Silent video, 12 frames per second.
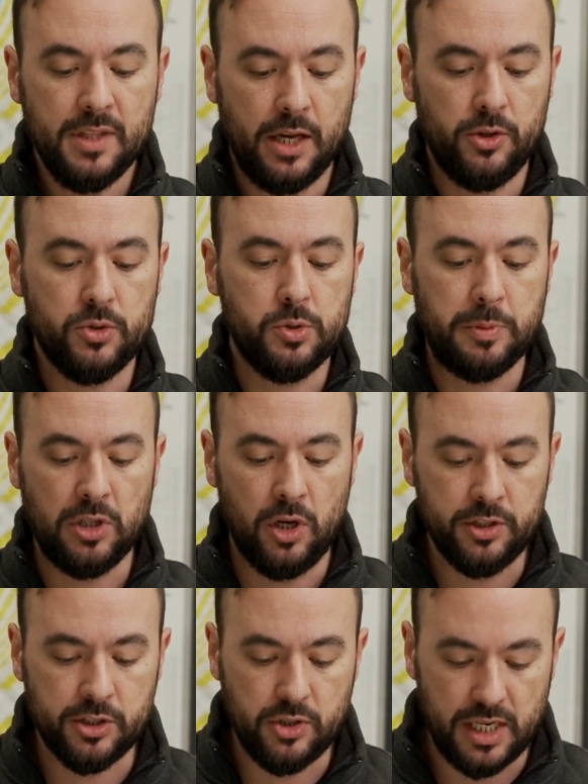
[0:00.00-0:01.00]
now those who
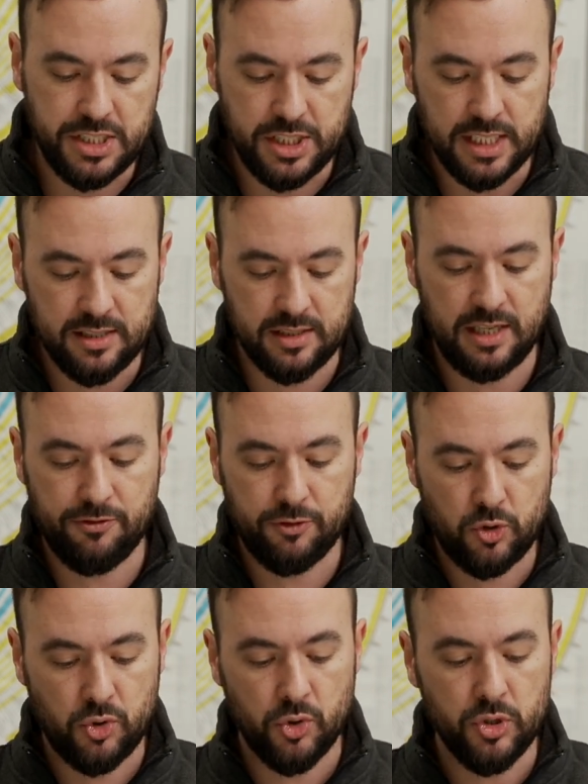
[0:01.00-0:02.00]
belong to Christ Jesus
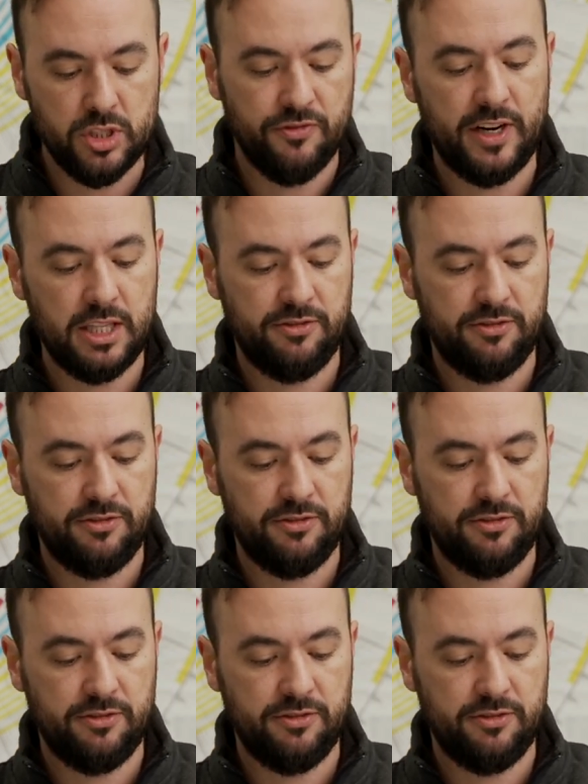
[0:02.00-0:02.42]
have crucified